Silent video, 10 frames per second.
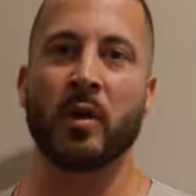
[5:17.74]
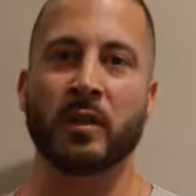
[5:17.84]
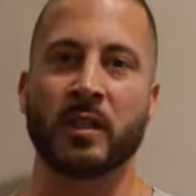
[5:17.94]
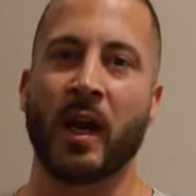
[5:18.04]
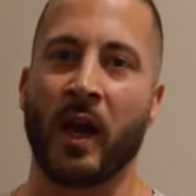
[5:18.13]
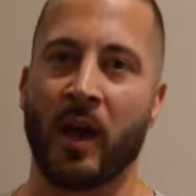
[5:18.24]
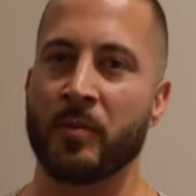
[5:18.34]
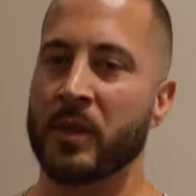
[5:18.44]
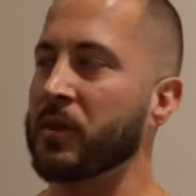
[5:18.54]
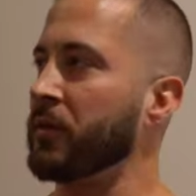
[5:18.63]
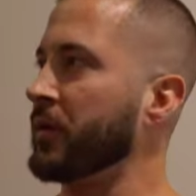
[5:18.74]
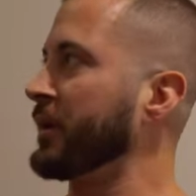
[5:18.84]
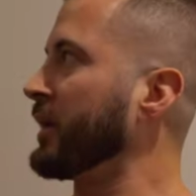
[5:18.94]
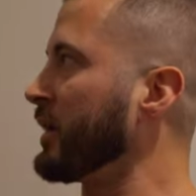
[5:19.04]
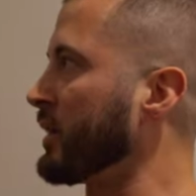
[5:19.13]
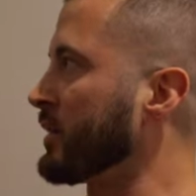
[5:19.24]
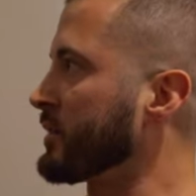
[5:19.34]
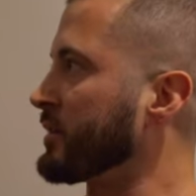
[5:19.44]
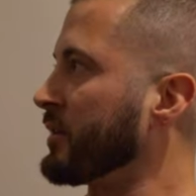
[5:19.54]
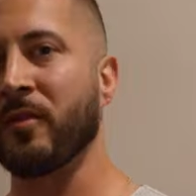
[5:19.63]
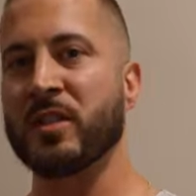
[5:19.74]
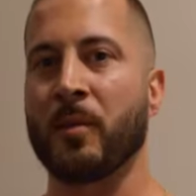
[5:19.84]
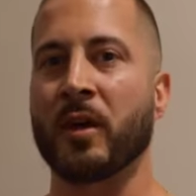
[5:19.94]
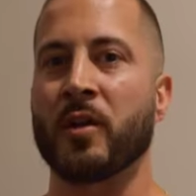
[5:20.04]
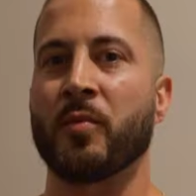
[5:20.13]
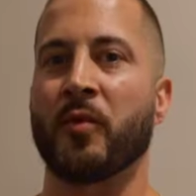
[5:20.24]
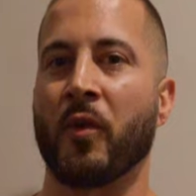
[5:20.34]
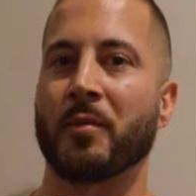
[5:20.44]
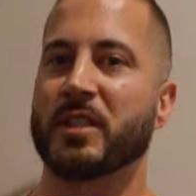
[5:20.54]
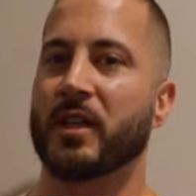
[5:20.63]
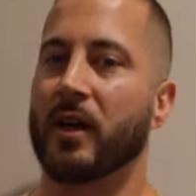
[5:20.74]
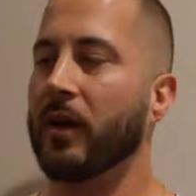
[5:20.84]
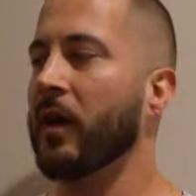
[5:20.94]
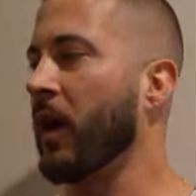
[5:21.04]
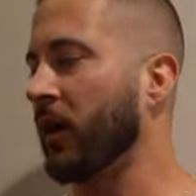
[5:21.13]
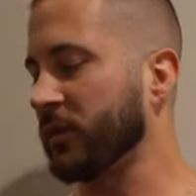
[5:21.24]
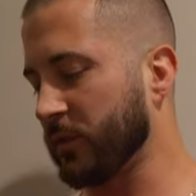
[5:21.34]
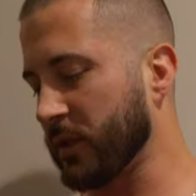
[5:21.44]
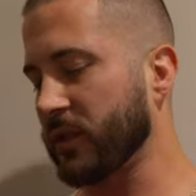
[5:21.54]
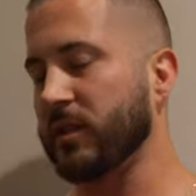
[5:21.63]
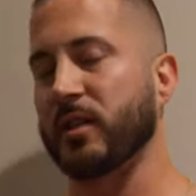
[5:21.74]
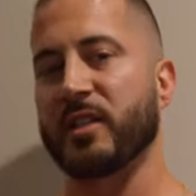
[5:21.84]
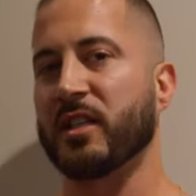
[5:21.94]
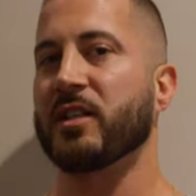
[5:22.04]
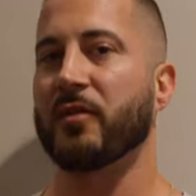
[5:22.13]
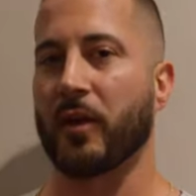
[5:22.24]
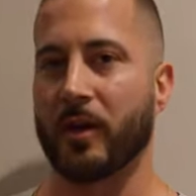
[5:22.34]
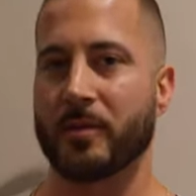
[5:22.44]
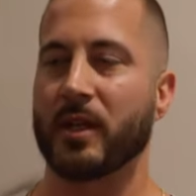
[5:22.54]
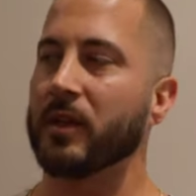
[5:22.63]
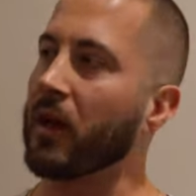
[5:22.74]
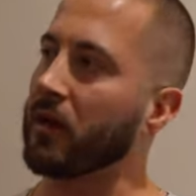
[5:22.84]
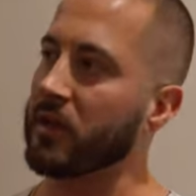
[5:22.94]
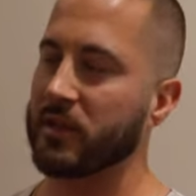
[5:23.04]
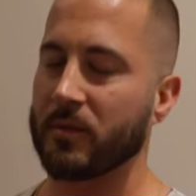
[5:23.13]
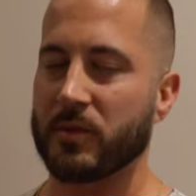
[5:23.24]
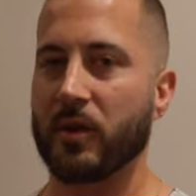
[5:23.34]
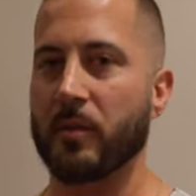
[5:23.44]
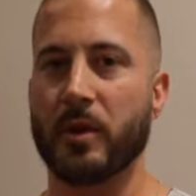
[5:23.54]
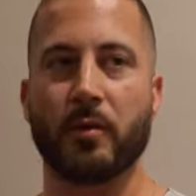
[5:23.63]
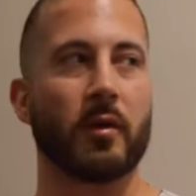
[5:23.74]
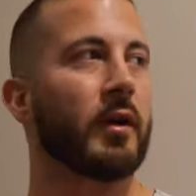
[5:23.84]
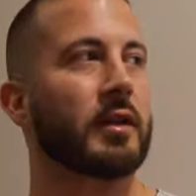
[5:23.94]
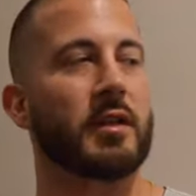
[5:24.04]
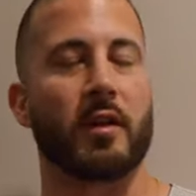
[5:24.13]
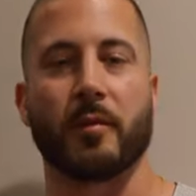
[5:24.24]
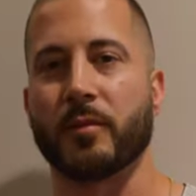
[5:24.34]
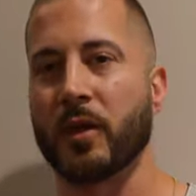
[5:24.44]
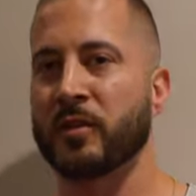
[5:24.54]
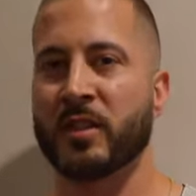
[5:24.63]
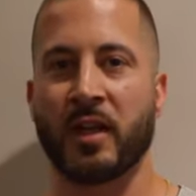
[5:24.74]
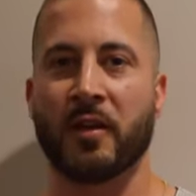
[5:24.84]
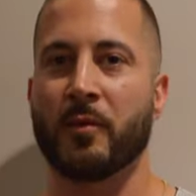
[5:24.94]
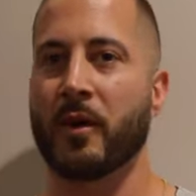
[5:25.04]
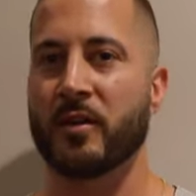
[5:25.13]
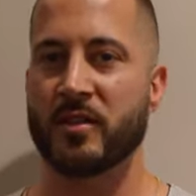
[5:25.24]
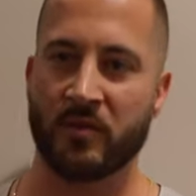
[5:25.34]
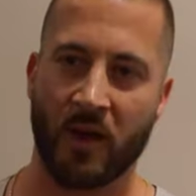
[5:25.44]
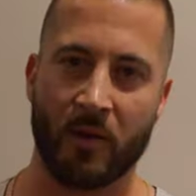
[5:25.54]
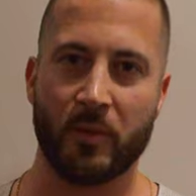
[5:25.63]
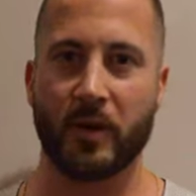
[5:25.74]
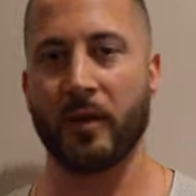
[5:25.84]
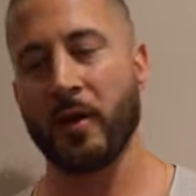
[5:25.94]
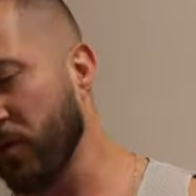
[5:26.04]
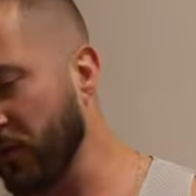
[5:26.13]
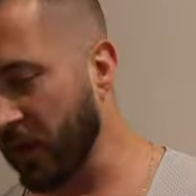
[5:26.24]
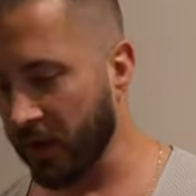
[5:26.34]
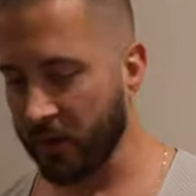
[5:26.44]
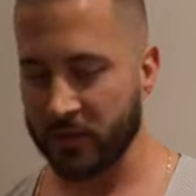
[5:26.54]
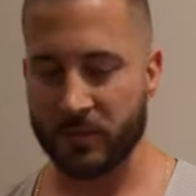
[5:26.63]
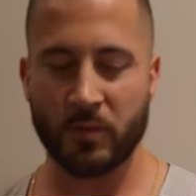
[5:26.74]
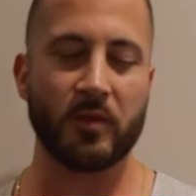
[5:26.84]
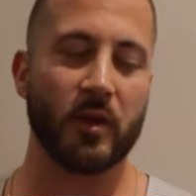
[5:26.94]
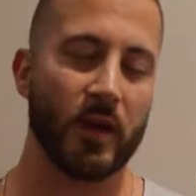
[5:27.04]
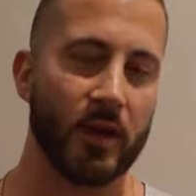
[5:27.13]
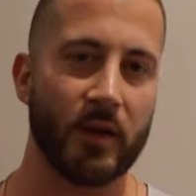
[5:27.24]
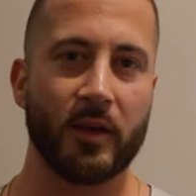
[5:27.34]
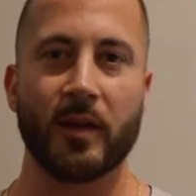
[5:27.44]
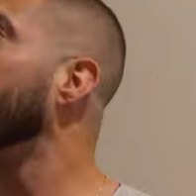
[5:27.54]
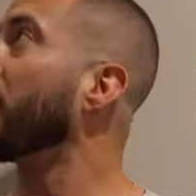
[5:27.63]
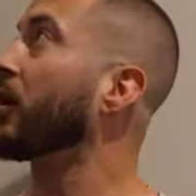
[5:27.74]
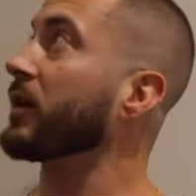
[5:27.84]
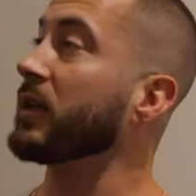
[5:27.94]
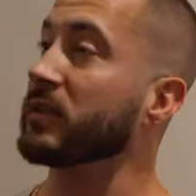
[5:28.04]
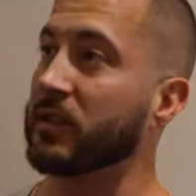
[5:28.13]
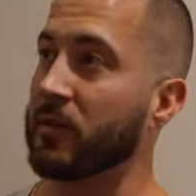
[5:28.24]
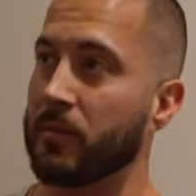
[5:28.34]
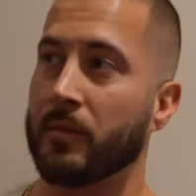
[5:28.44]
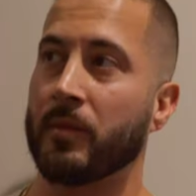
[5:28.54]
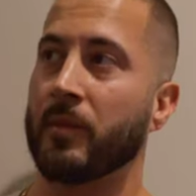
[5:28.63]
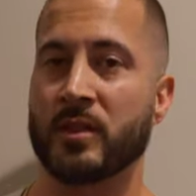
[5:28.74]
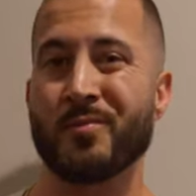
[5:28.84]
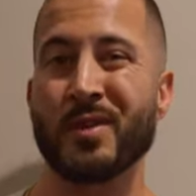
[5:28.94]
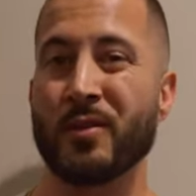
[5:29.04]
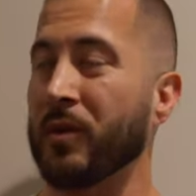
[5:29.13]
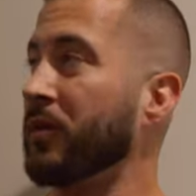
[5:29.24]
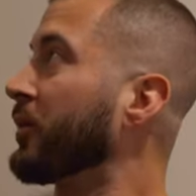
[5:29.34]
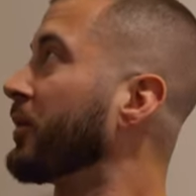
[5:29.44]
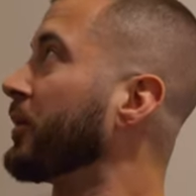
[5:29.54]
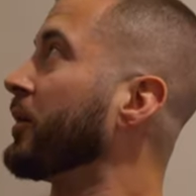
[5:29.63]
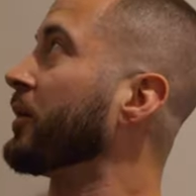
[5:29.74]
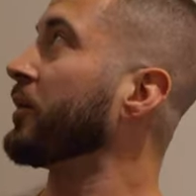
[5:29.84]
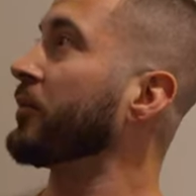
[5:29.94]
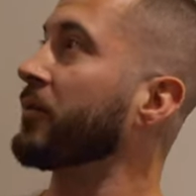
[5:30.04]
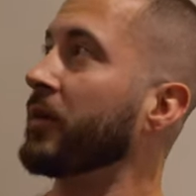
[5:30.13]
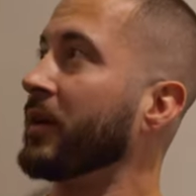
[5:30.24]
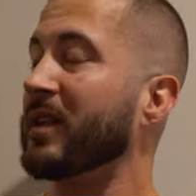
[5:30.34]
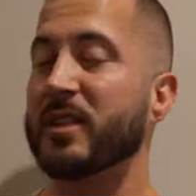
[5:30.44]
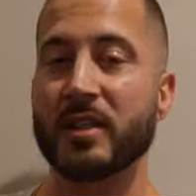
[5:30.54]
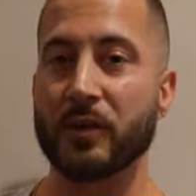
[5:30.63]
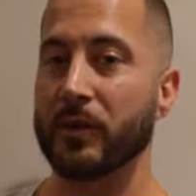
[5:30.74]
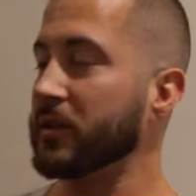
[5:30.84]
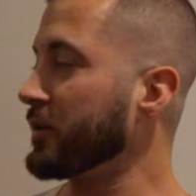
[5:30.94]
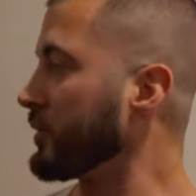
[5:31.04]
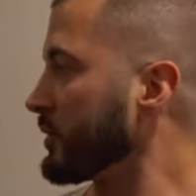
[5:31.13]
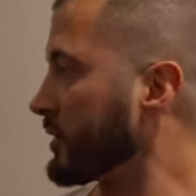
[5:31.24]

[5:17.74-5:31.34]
One thing I have been doing is every time I get a performance shot, I'll switch it to 60 frames and then I'll get some sort of B-roll. I tell them, don't say any words, just vibe with it, move your hands, move your head, and then I'll get some, some B-roll of the scenery too.